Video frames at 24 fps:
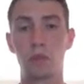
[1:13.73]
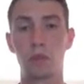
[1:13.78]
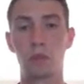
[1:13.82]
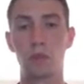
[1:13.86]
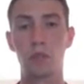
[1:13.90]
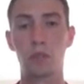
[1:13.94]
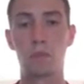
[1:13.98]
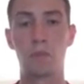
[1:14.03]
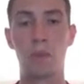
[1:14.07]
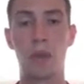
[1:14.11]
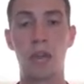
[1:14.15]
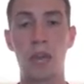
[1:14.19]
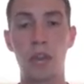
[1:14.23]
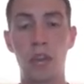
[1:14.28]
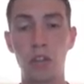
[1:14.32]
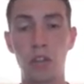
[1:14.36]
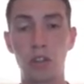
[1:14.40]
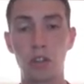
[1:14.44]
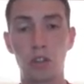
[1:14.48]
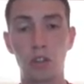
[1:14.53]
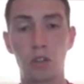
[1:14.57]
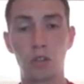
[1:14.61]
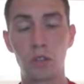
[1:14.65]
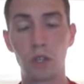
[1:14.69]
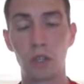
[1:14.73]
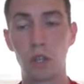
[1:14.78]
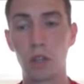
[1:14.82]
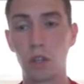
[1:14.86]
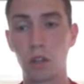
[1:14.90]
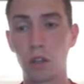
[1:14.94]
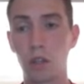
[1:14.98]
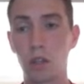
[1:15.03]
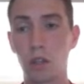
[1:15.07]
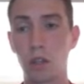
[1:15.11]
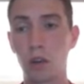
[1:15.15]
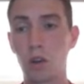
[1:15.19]
the page, you see the
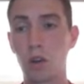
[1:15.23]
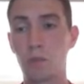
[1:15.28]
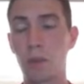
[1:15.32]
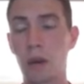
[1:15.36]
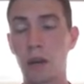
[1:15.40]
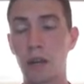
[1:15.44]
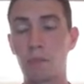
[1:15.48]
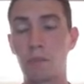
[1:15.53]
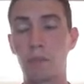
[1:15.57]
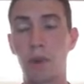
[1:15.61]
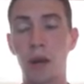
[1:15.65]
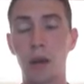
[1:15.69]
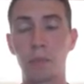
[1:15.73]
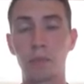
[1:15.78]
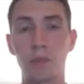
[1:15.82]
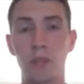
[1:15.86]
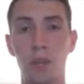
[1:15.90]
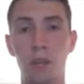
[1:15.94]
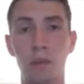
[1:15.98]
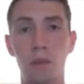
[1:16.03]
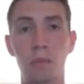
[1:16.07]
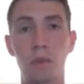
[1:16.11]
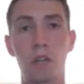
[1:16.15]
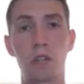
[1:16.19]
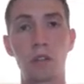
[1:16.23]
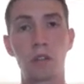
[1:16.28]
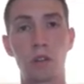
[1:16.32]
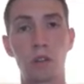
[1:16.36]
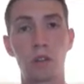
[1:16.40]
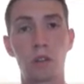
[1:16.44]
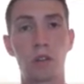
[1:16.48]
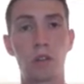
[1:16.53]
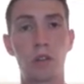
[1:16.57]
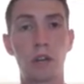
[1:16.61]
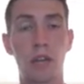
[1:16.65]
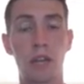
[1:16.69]
little loaded button pops up.
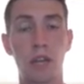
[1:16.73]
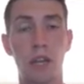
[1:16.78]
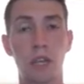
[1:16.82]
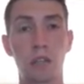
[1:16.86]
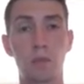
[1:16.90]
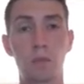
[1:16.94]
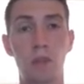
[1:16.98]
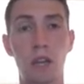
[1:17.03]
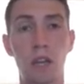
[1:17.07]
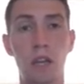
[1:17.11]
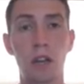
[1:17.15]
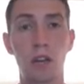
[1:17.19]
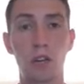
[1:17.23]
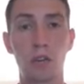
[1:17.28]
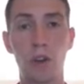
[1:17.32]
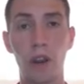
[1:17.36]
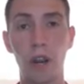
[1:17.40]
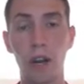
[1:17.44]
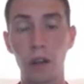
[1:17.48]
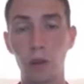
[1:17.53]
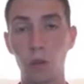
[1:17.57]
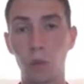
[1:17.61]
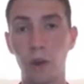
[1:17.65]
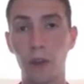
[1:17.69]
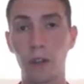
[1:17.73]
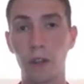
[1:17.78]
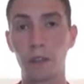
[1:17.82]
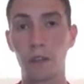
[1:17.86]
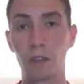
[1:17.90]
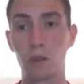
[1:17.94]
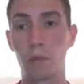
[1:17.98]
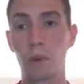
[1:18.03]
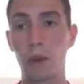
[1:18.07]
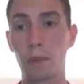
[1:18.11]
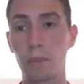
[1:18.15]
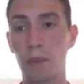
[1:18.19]
Insert Learning has been integrated with
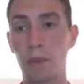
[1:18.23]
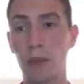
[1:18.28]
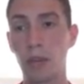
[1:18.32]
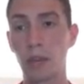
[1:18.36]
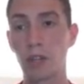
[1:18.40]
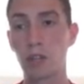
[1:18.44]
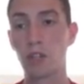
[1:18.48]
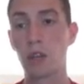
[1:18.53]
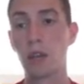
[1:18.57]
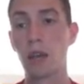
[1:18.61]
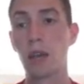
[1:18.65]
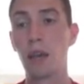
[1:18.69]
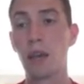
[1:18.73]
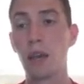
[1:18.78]
this web page.